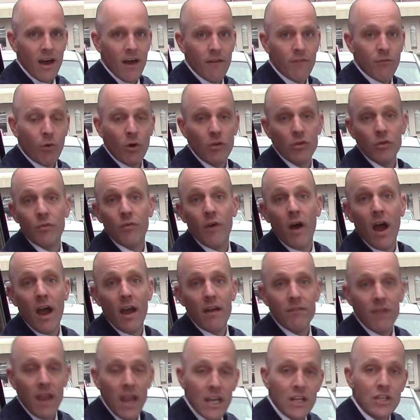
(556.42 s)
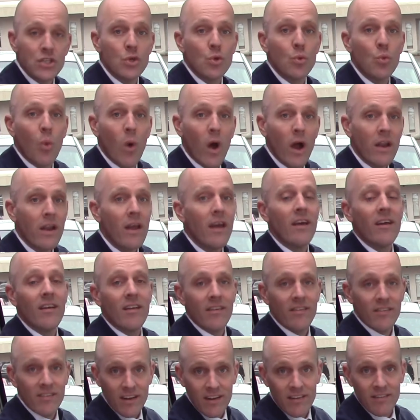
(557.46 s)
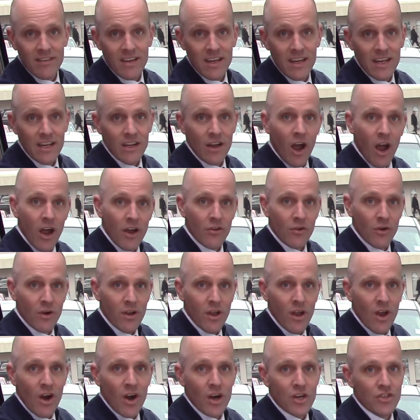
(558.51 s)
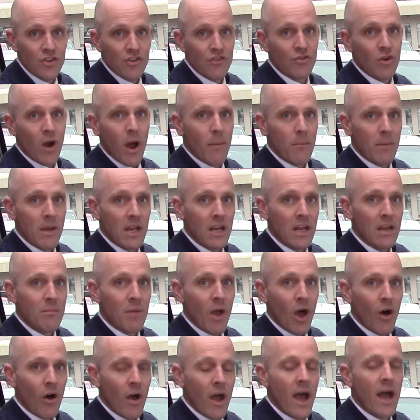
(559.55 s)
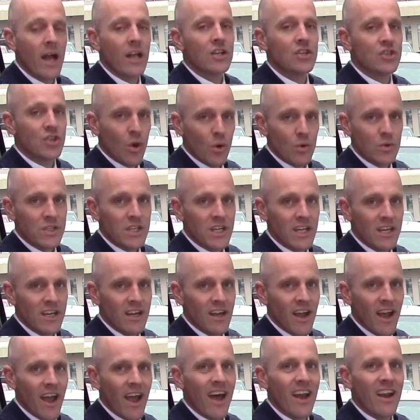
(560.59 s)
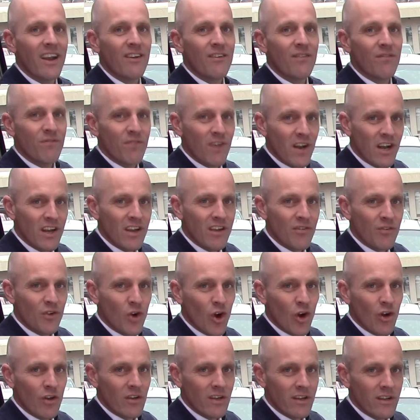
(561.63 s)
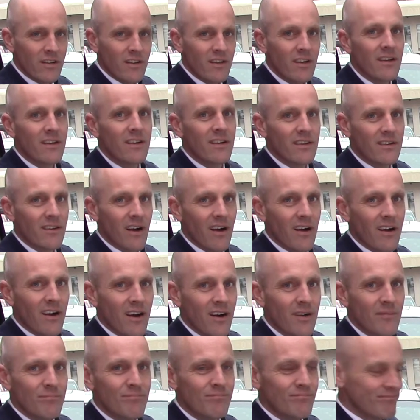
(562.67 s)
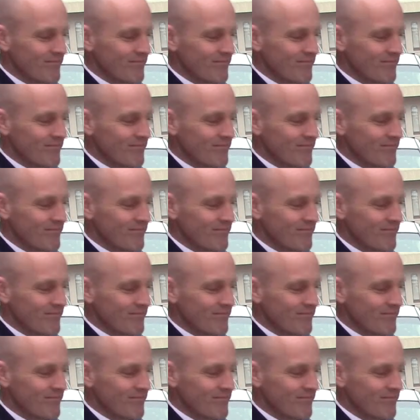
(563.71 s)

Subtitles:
425-821-1600, or just drop me an email at joet@infinityofkirkland.com.